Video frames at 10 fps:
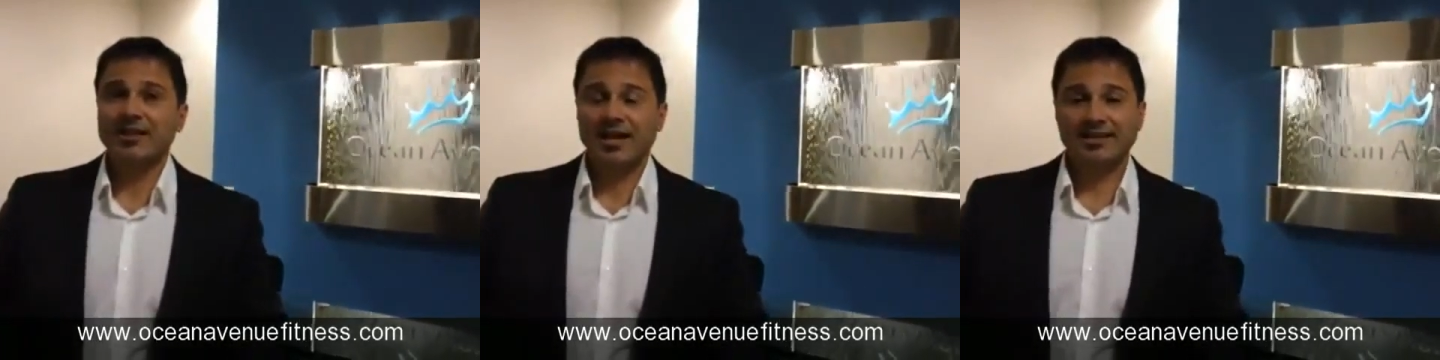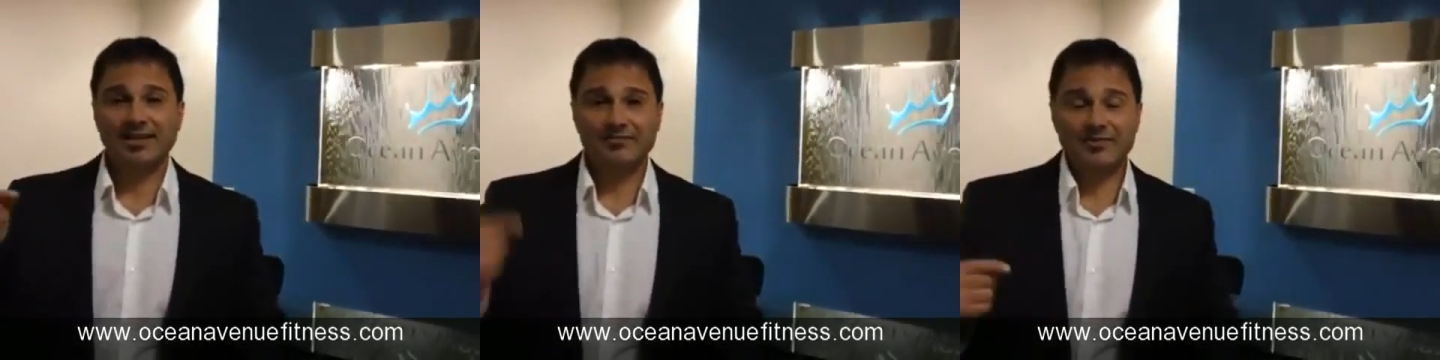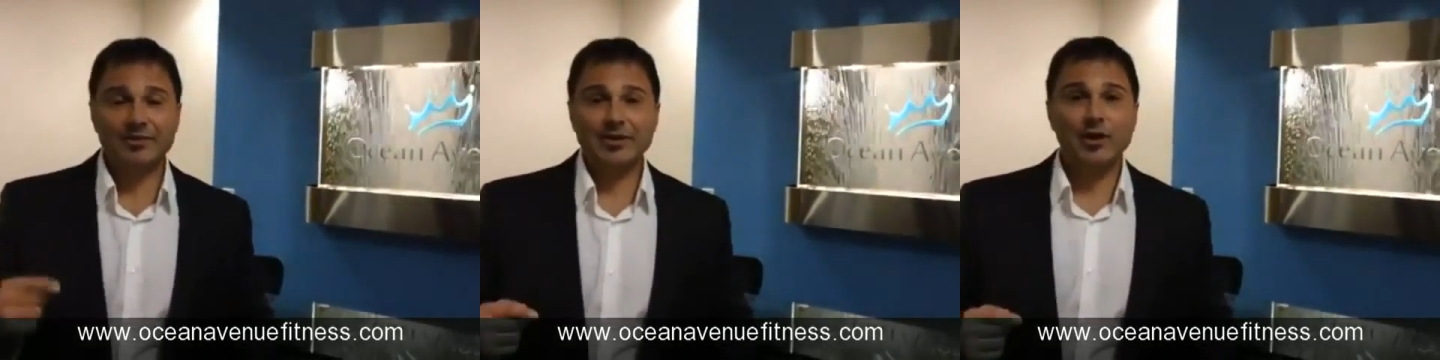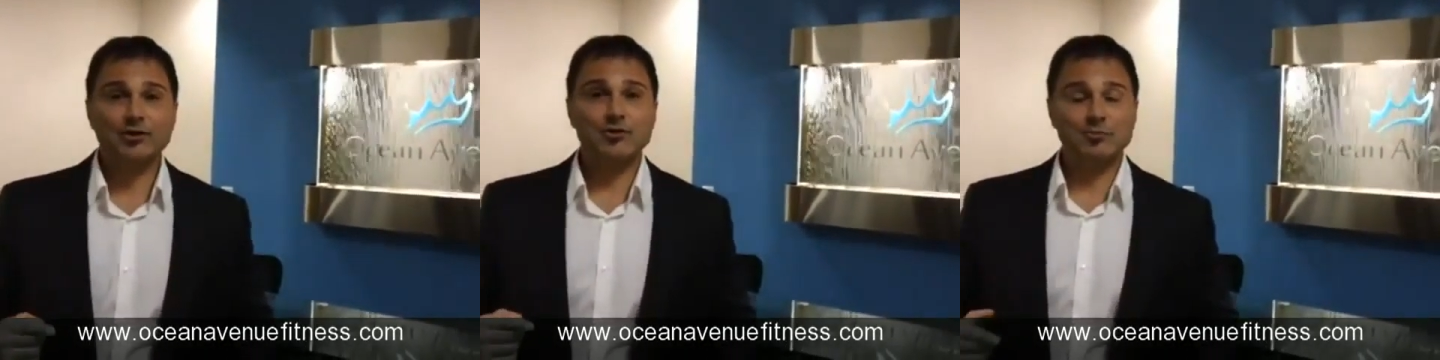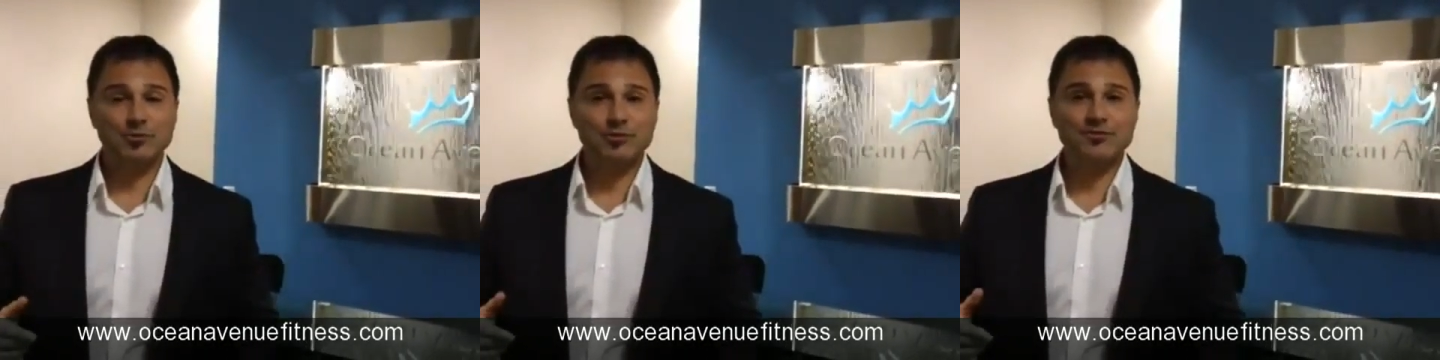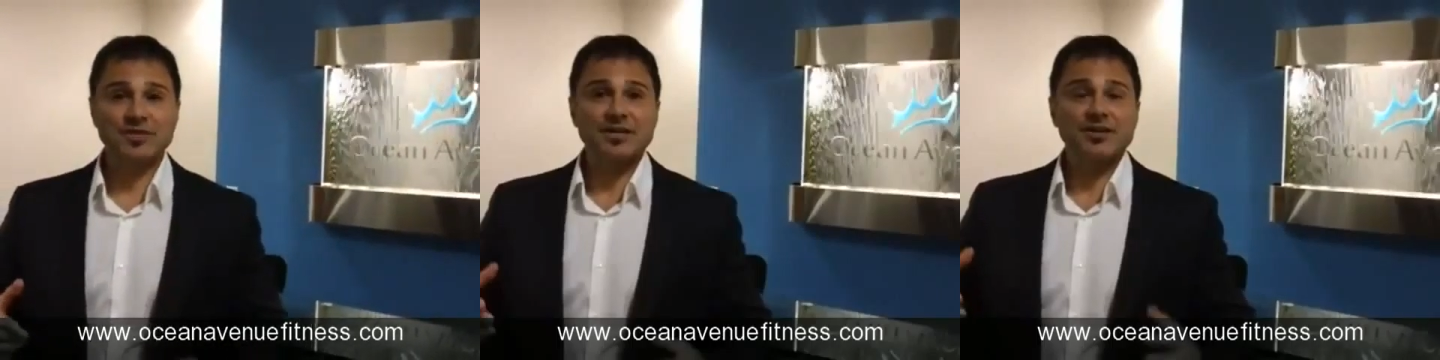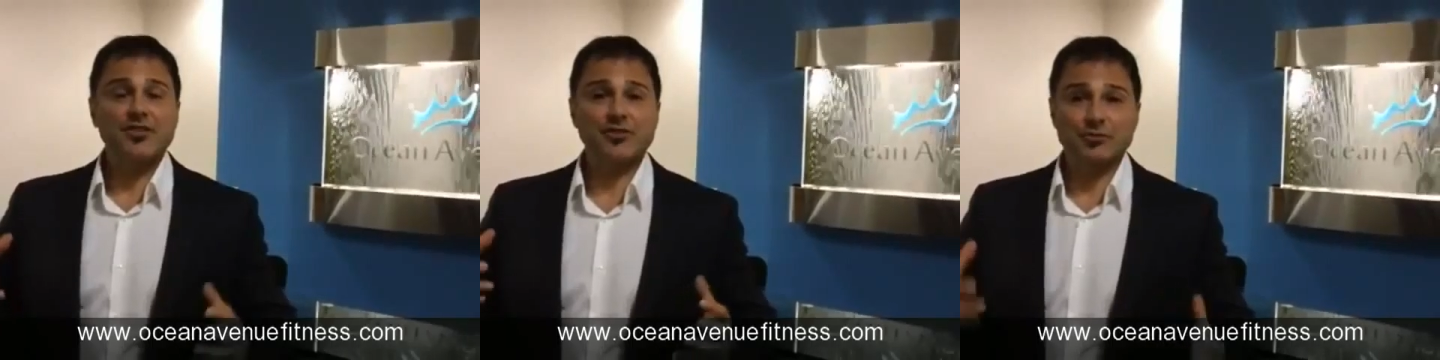And then Invigorate also improves
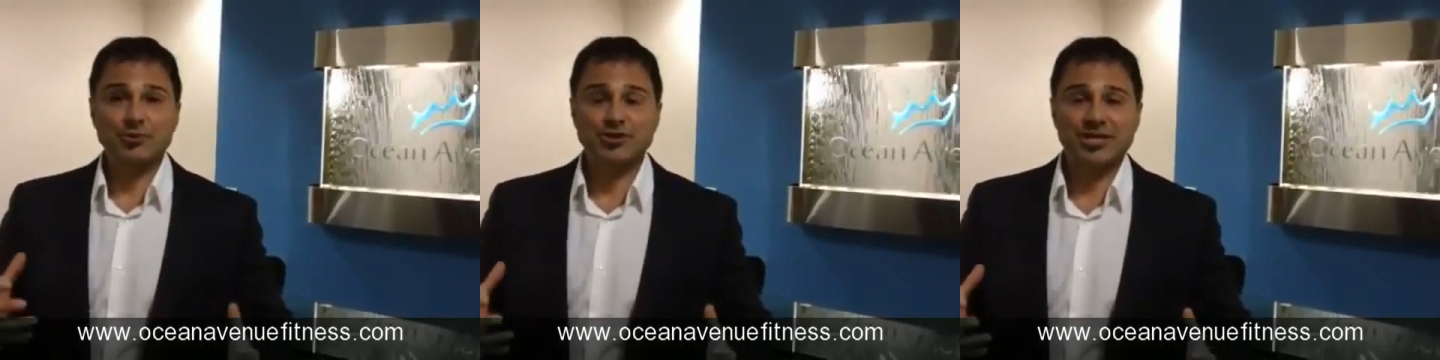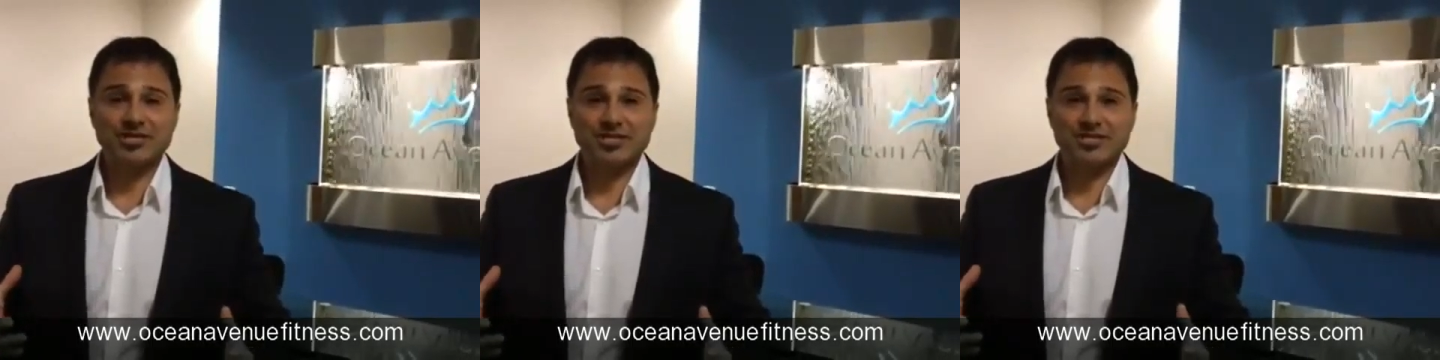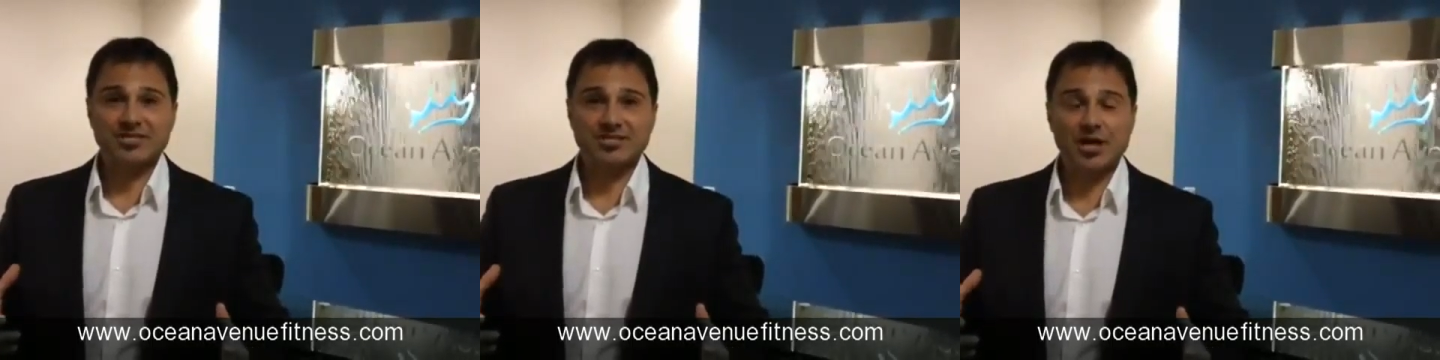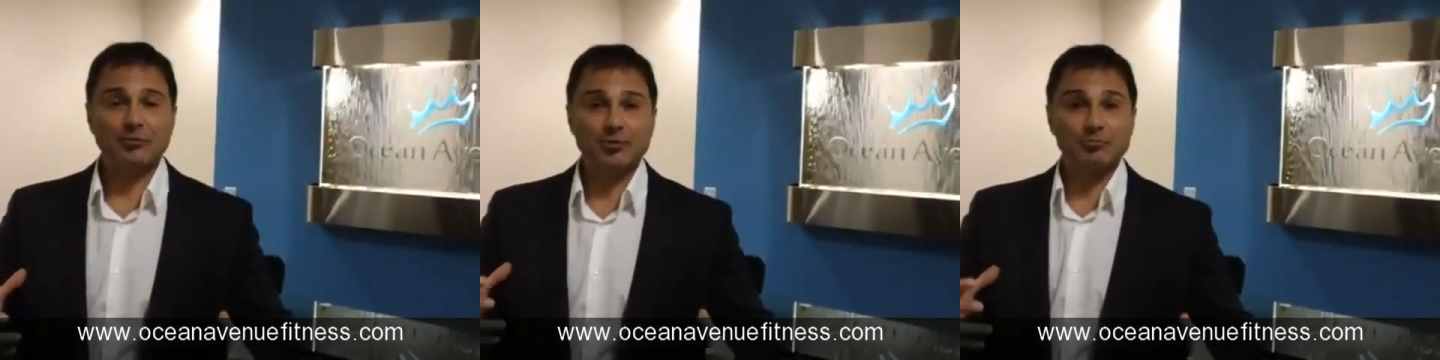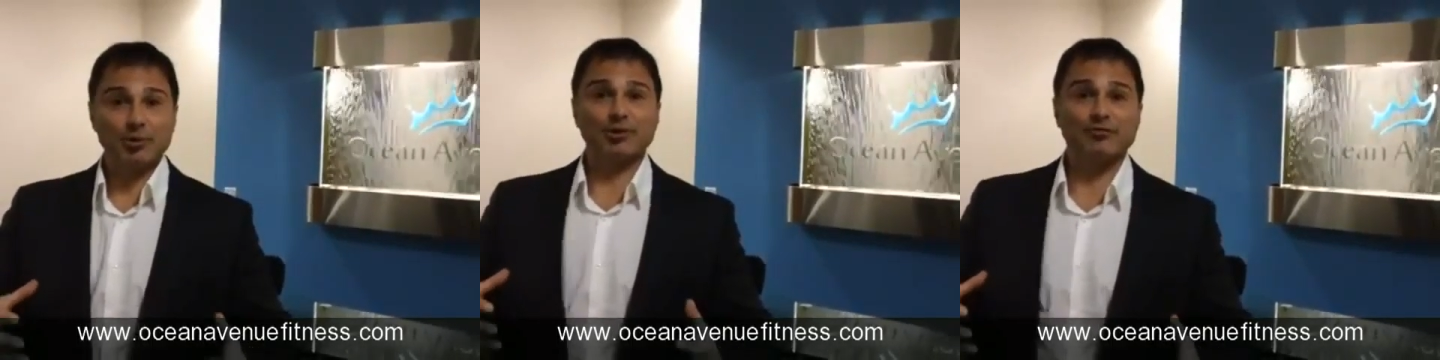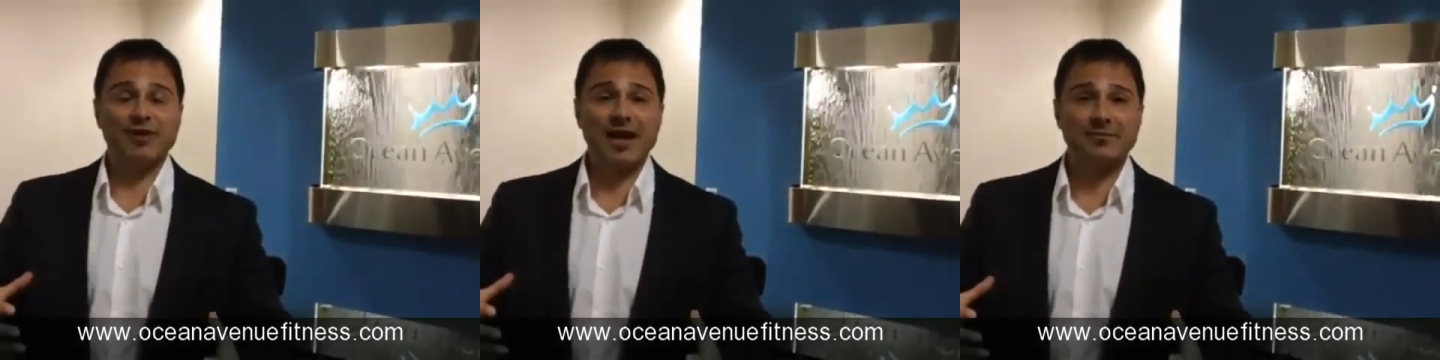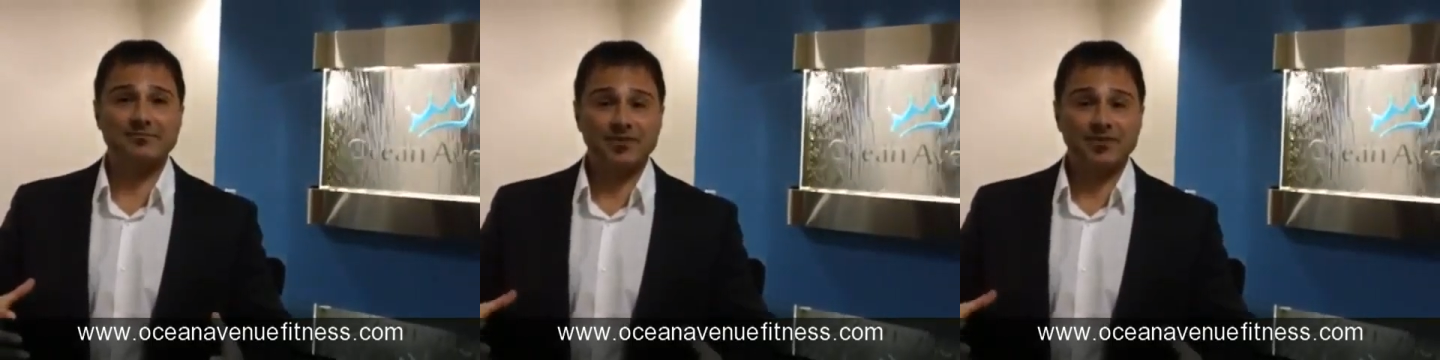thermogenesis to help you burn fat.